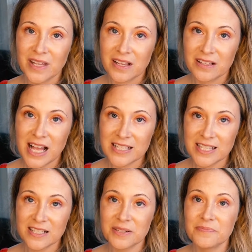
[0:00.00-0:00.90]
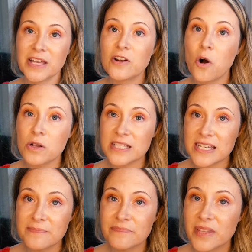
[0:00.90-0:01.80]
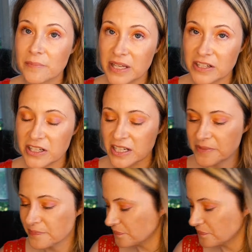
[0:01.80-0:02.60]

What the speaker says: Classic, an oldie, but a goodie.